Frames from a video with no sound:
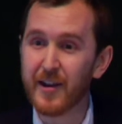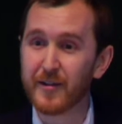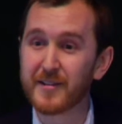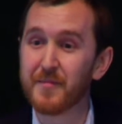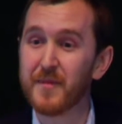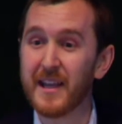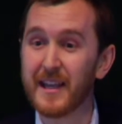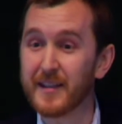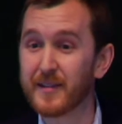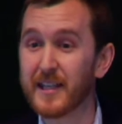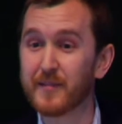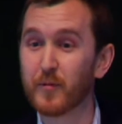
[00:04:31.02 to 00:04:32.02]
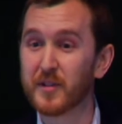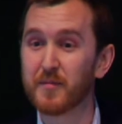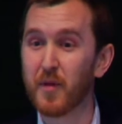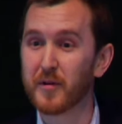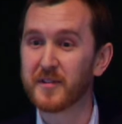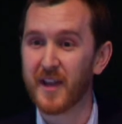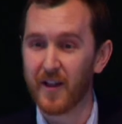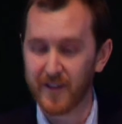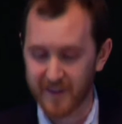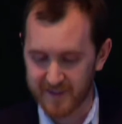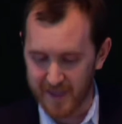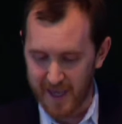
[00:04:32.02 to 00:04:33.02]
Here, to me, is what's most
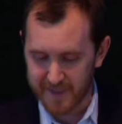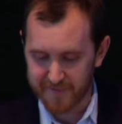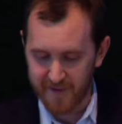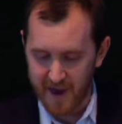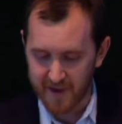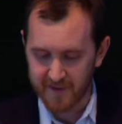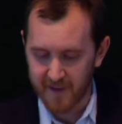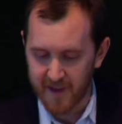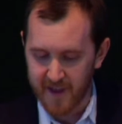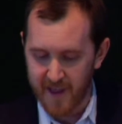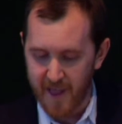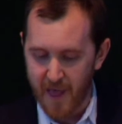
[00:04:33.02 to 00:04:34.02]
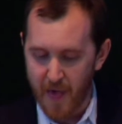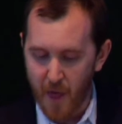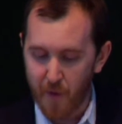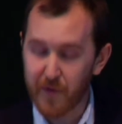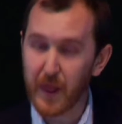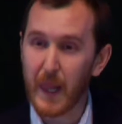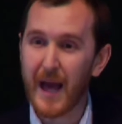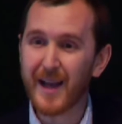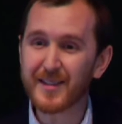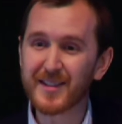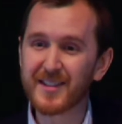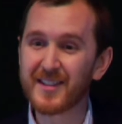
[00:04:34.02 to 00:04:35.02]
telling, this last fact. Over the
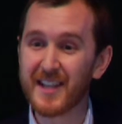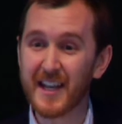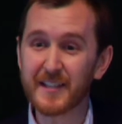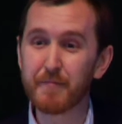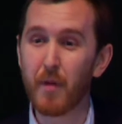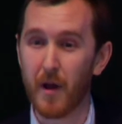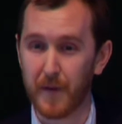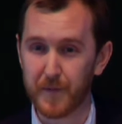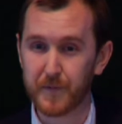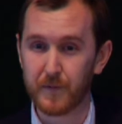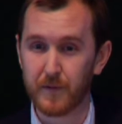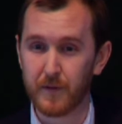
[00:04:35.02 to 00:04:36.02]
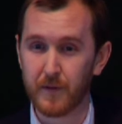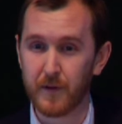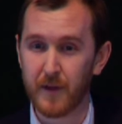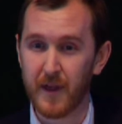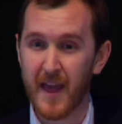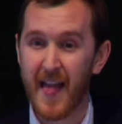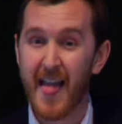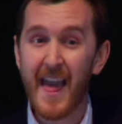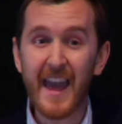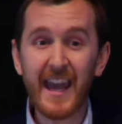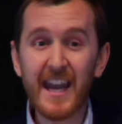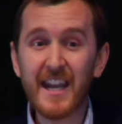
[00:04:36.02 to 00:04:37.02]
last 6 months,
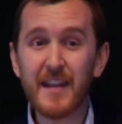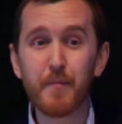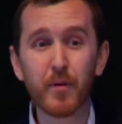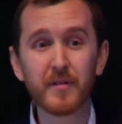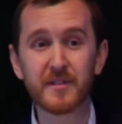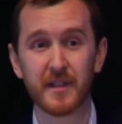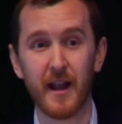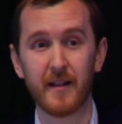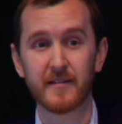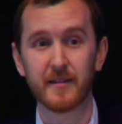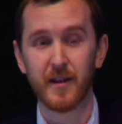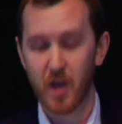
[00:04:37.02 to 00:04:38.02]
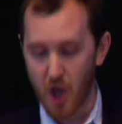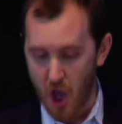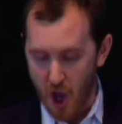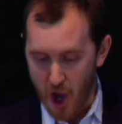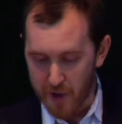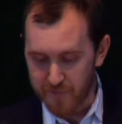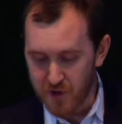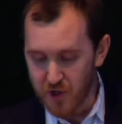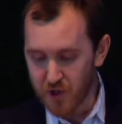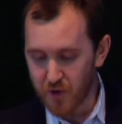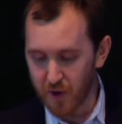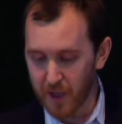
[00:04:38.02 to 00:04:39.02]
80% of
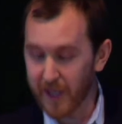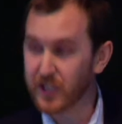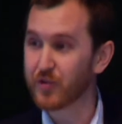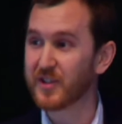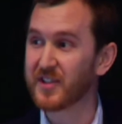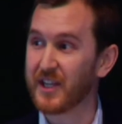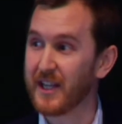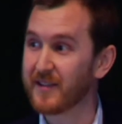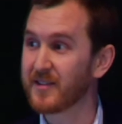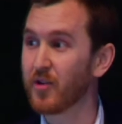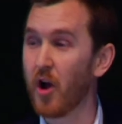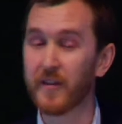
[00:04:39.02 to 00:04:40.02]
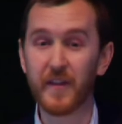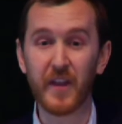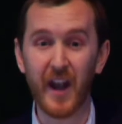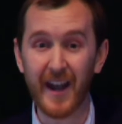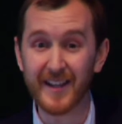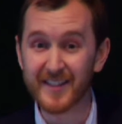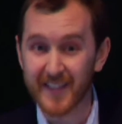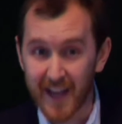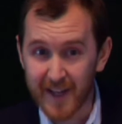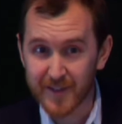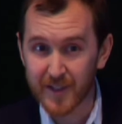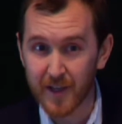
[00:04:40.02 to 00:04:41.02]
new electricity installed in the United
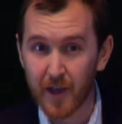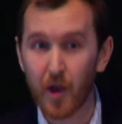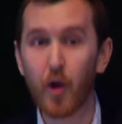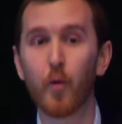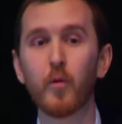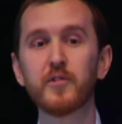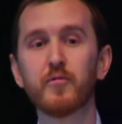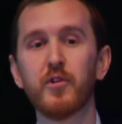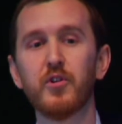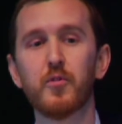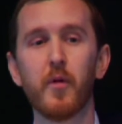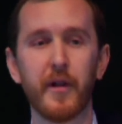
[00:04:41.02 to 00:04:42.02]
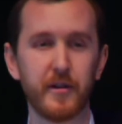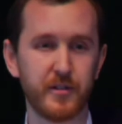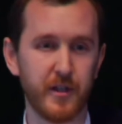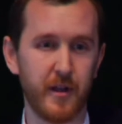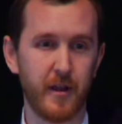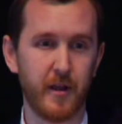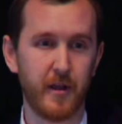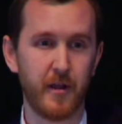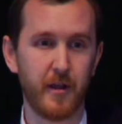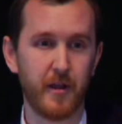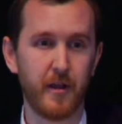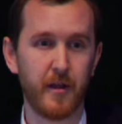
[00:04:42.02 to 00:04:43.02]
States was renewable energy.
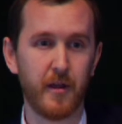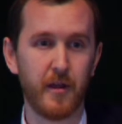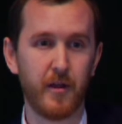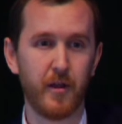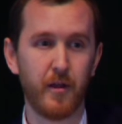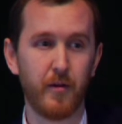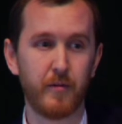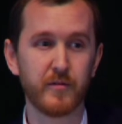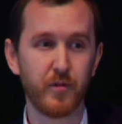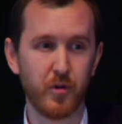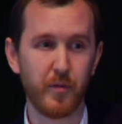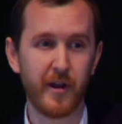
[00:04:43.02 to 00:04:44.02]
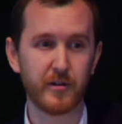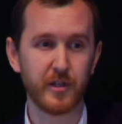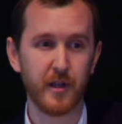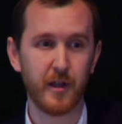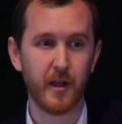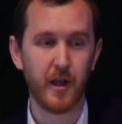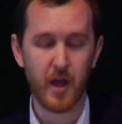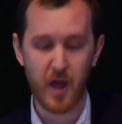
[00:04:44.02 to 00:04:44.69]
It was renewable energy.